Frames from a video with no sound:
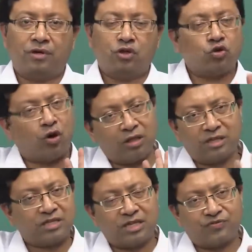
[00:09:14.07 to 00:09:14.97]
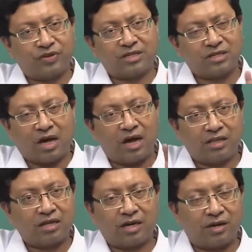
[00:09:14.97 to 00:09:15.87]
So, all the 6 faces are
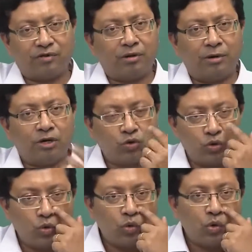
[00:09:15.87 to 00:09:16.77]
there available to you.